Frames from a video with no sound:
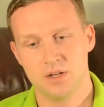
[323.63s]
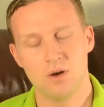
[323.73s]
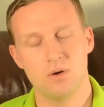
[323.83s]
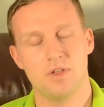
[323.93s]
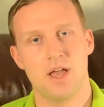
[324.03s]

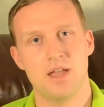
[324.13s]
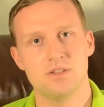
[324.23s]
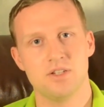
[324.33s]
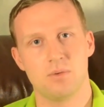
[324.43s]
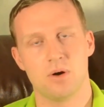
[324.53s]
Go over
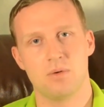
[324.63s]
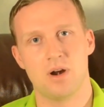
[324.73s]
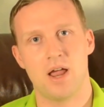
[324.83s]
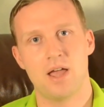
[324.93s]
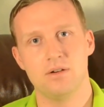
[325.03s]
that, see where
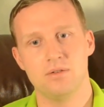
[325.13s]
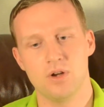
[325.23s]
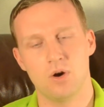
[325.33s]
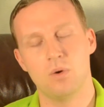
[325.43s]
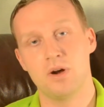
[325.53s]
we're at,
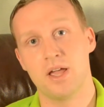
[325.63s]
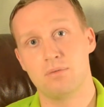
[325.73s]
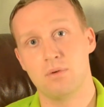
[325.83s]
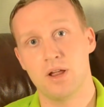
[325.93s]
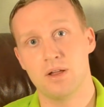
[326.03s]
what I
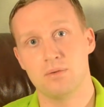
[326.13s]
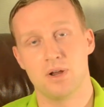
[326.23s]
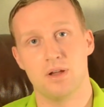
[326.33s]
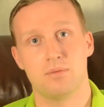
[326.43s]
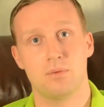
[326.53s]
have right, what
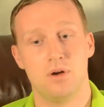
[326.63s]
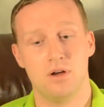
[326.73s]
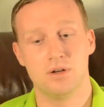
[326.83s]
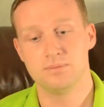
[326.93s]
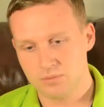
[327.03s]
I have wrong.